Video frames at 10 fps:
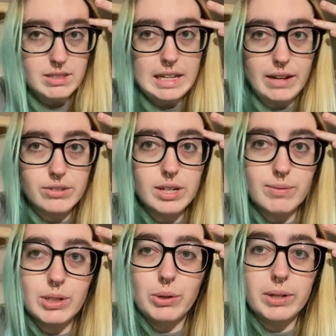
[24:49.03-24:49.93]
that after
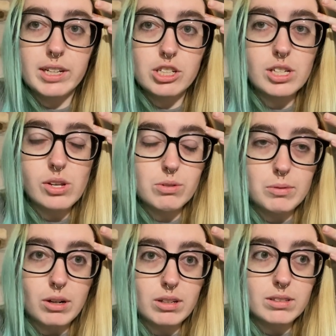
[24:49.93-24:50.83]
inventory because she knows
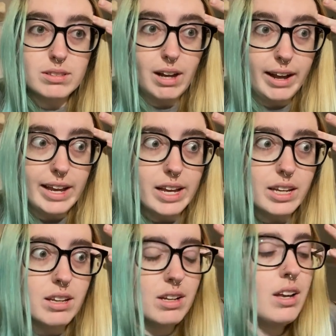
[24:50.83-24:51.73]
we're all dying.